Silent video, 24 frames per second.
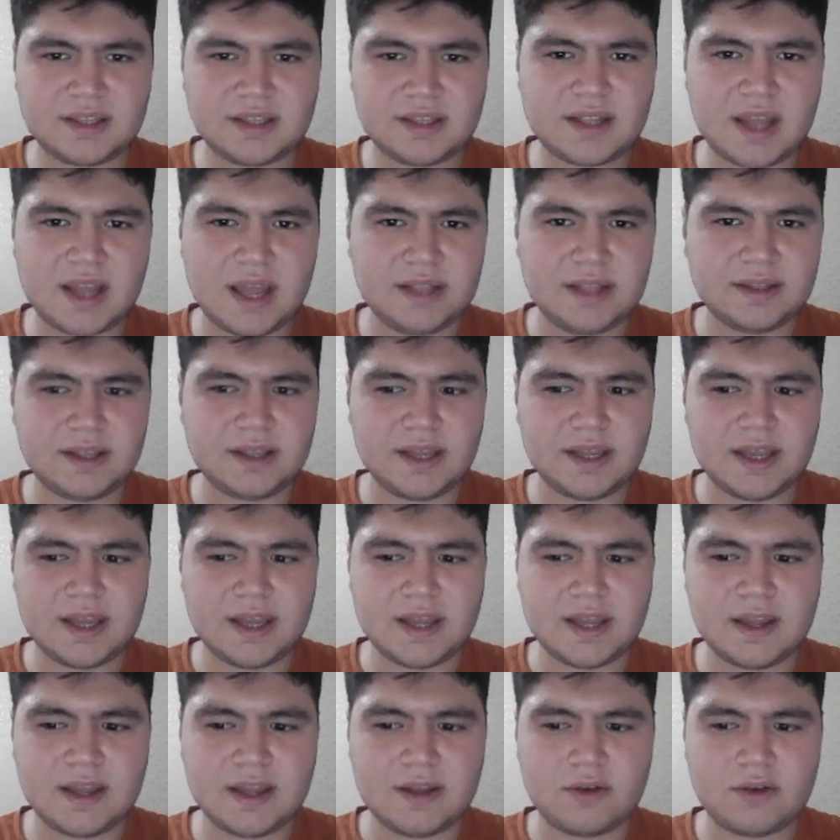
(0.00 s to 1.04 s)

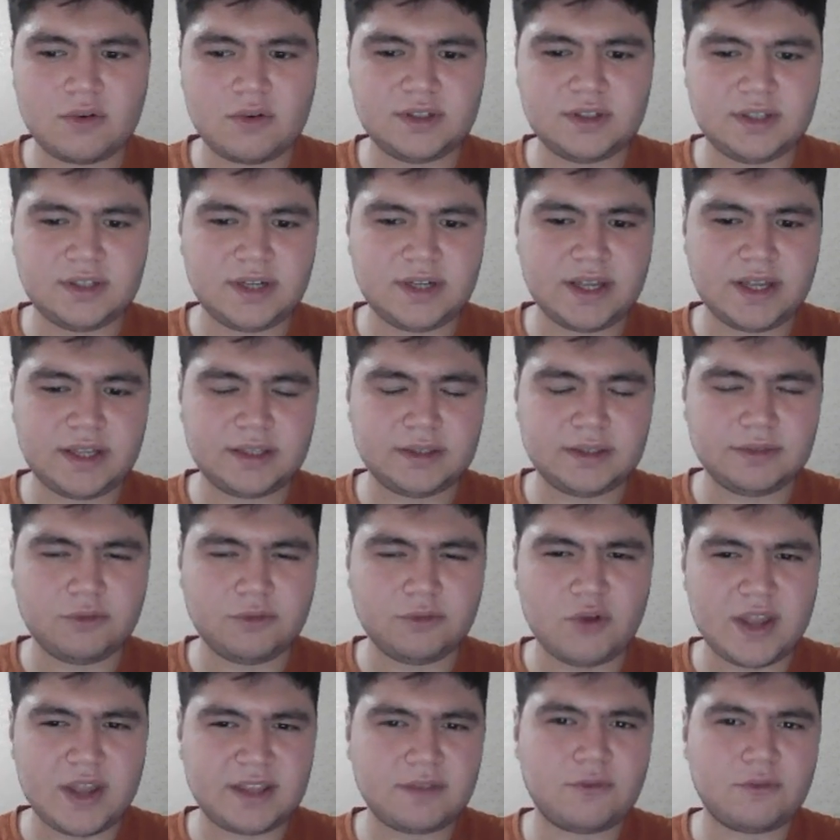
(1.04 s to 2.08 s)
and
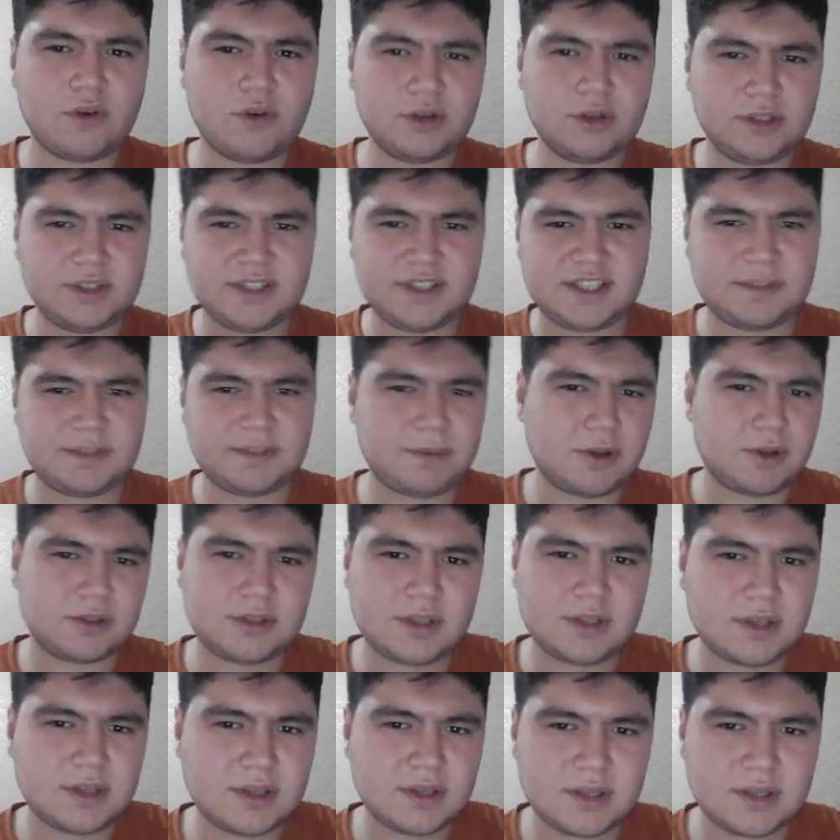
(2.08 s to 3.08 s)
waiting for the response